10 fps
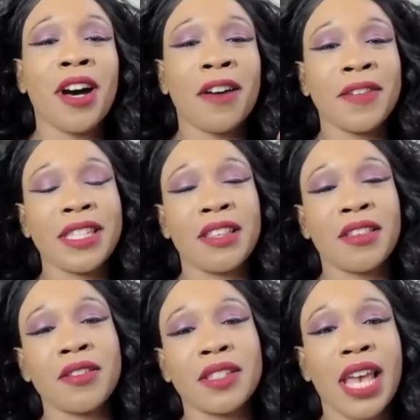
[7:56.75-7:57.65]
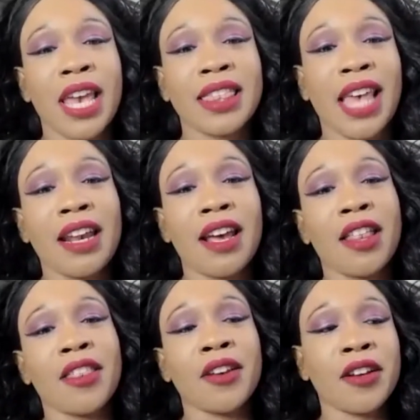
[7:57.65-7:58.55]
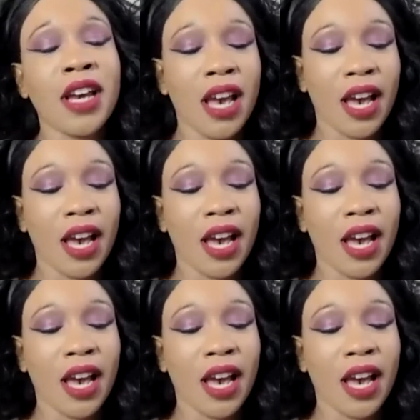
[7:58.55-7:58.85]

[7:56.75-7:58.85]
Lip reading: Obviously, there's like that other